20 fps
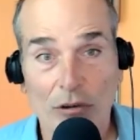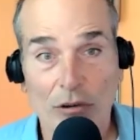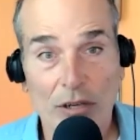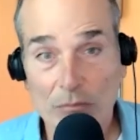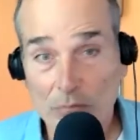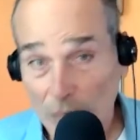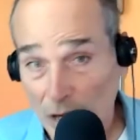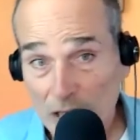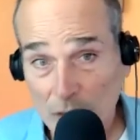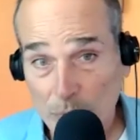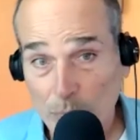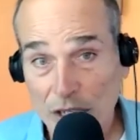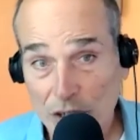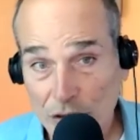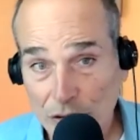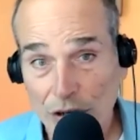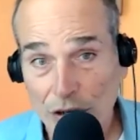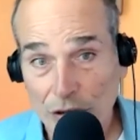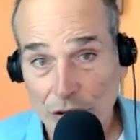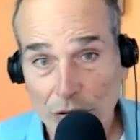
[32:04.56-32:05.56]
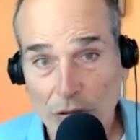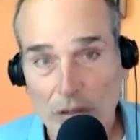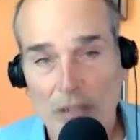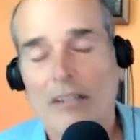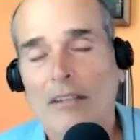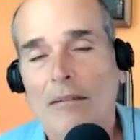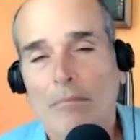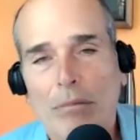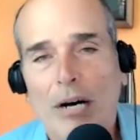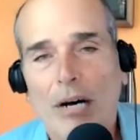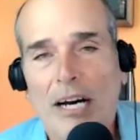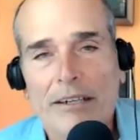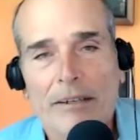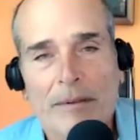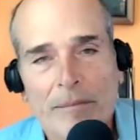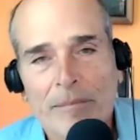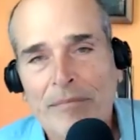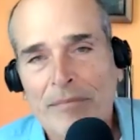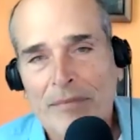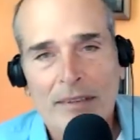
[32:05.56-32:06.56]
so it must be true,
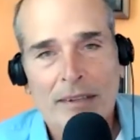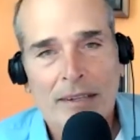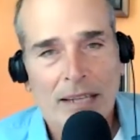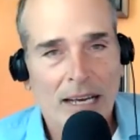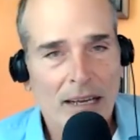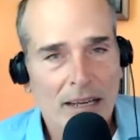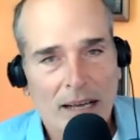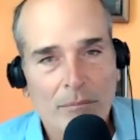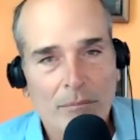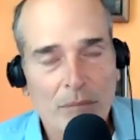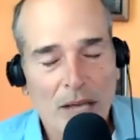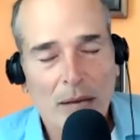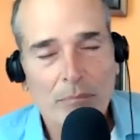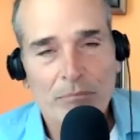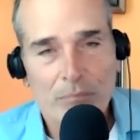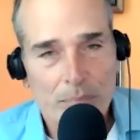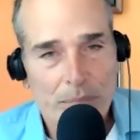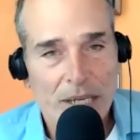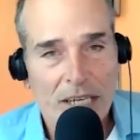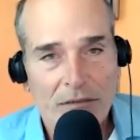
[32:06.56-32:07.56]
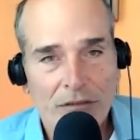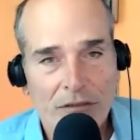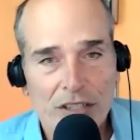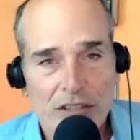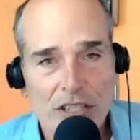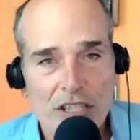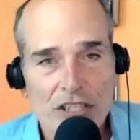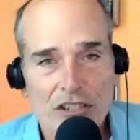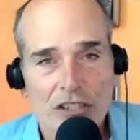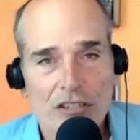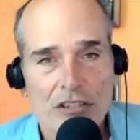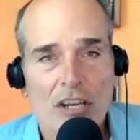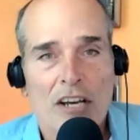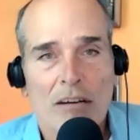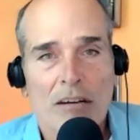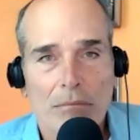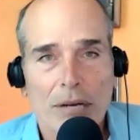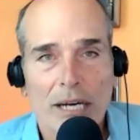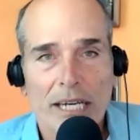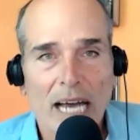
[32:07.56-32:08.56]
but I'm, I'm, being facetious,
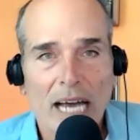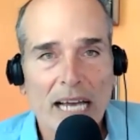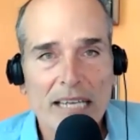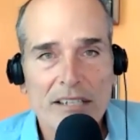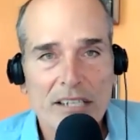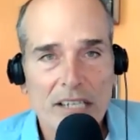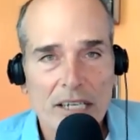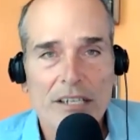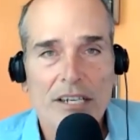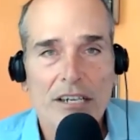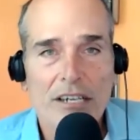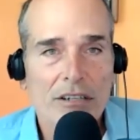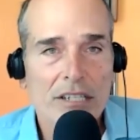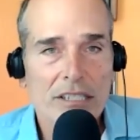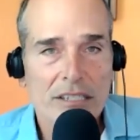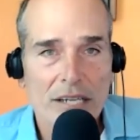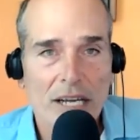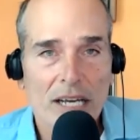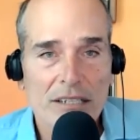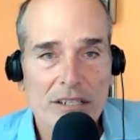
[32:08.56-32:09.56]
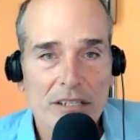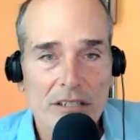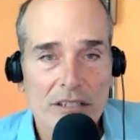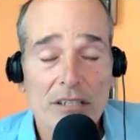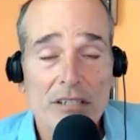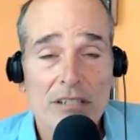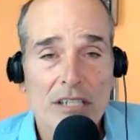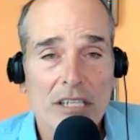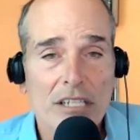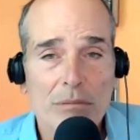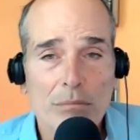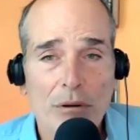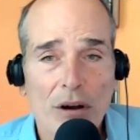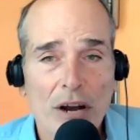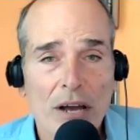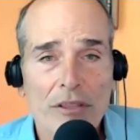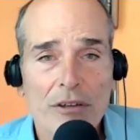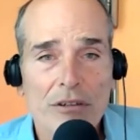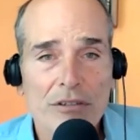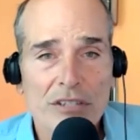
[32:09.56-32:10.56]
but I did hear Ted Kaczynski's
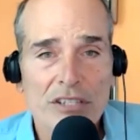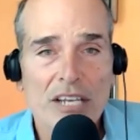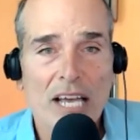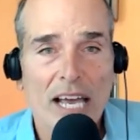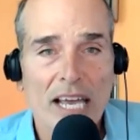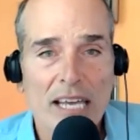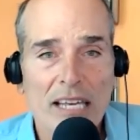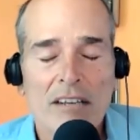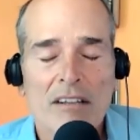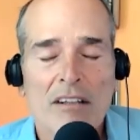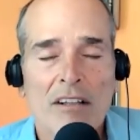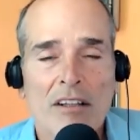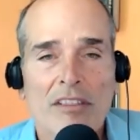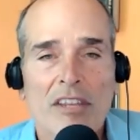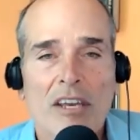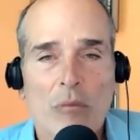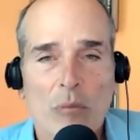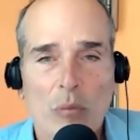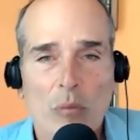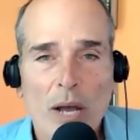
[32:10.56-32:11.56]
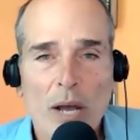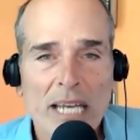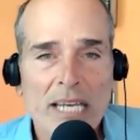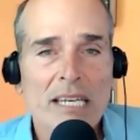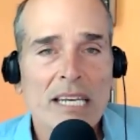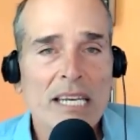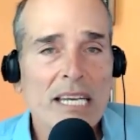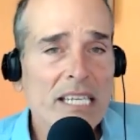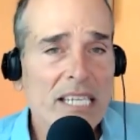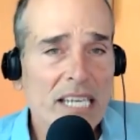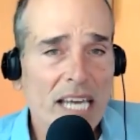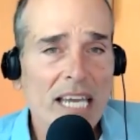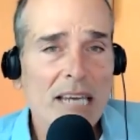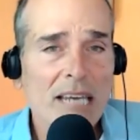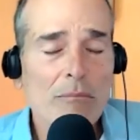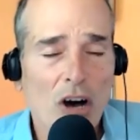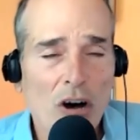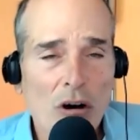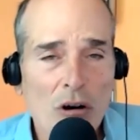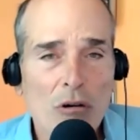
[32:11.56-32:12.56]
brother say that when he
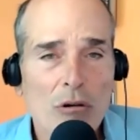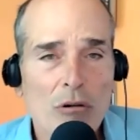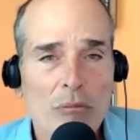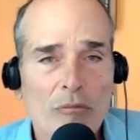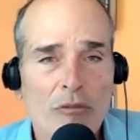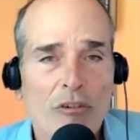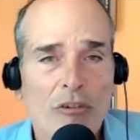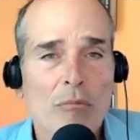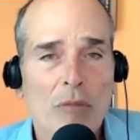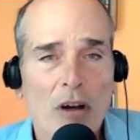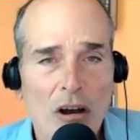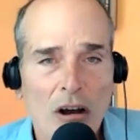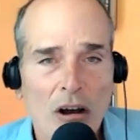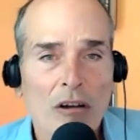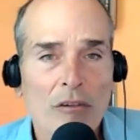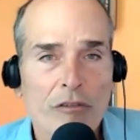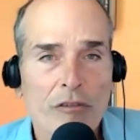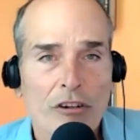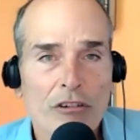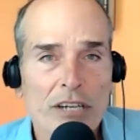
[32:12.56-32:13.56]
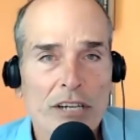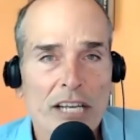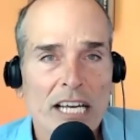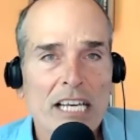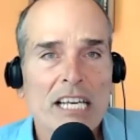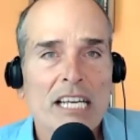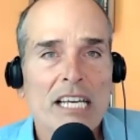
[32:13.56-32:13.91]
came home from Harvard